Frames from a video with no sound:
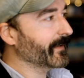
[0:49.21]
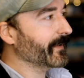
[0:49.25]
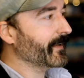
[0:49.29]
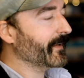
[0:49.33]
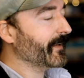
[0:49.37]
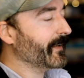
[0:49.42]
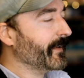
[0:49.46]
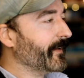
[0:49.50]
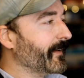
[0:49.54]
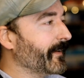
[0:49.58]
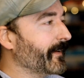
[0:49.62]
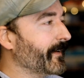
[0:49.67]

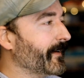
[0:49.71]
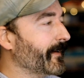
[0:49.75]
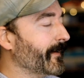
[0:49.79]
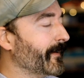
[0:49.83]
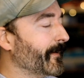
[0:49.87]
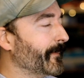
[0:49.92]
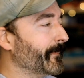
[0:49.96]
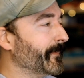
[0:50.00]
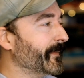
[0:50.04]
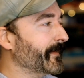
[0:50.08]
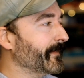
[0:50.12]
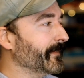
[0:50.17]

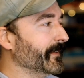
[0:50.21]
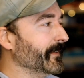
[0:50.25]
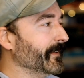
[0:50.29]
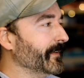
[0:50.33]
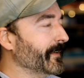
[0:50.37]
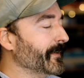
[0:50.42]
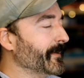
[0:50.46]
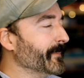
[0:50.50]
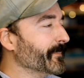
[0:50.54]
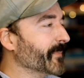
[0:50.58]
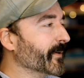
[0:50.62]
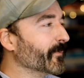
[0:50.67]

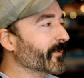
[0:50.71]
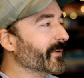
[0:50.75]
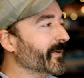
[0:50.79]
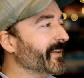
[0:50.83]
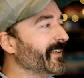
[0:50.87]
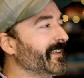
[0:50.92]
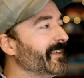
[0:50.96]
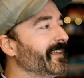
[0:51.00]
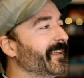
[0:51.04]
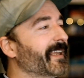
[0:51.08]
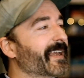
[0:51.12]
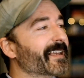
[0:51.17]
But
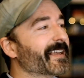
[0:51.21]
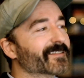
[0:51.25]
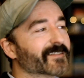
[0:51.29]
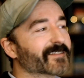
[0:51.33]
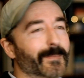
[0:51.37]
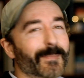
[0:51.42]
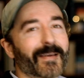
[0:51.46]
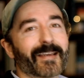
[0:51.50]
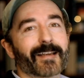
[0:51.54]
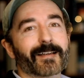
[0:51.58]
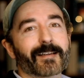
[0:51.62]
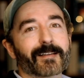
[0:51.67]
we
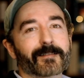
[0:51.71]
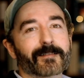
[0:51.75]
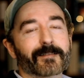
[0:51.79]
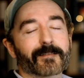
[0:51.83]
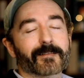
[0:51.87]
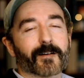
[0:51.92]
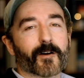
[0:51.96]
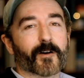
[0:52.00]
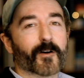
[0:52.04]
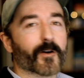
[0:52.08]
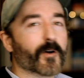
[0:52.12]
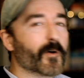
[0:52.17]
estimated
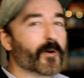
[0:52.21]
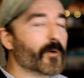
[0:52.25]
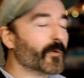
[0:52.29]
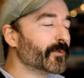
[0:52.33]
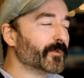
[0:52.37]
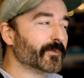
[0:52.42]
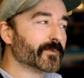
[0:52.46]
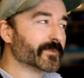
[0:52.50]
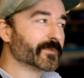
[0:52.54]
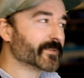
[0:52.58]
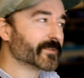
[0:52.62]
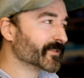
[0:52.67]
our own
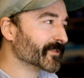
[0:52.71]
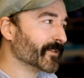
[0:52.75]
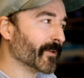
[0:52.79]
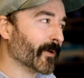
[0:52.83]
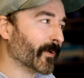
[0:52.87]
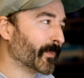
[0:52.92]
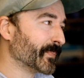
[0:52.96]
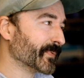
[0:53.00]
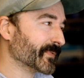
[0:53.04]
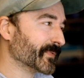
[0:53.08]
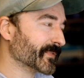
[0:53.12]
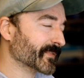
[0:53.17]

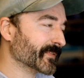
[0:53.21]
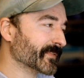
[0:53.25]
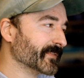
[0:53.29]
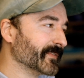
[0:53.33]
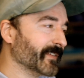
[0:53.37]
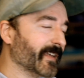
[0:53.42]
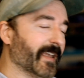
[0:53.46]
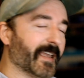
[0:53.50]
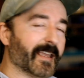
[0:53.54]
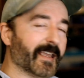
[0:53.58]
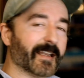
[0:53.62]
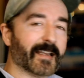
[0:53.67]
slopes
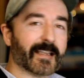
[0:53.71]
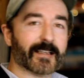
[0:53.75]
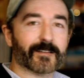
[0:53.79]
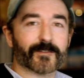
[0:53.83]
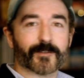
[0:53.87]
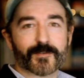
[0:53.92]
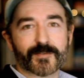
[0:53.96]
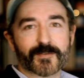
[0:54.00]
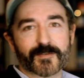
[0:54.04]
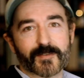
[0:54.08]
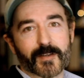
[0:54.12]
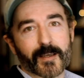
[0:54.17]
and
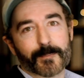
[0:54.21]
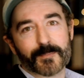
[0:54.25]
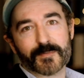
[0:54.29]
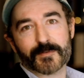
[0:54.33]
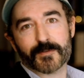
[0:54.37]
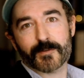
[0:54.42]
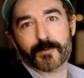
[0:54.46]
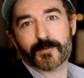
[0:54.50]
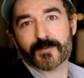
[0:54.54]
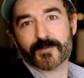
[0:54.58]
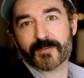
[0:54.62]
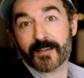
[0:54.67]
intercepts
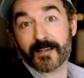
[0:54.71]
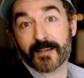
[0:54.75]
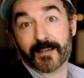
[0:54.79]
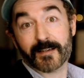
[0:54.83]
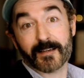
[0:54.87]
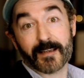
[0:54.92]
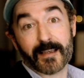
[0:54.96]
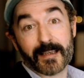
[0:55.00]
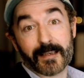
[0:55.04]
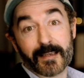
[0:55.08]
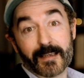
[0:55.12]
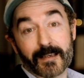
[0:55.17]
using
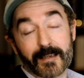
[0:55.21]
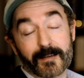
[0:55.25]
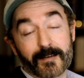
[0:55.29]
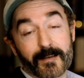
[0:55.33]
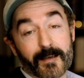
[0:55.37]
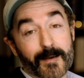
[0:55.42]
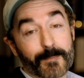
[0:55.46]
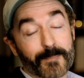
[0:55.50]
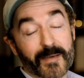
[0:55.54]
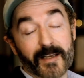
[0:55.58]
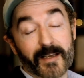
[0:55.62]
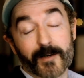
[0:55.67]
a
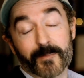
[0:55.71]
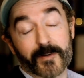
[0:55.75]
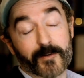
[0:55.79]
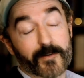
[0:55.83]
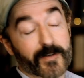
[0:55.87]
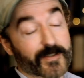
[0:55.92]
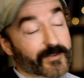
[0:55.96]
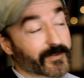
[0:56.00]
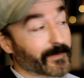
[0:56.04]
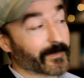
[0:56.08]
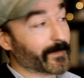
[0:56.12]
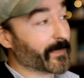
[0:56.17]

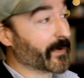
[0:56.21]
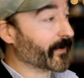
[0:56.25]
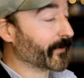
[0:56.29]
meta-regression model.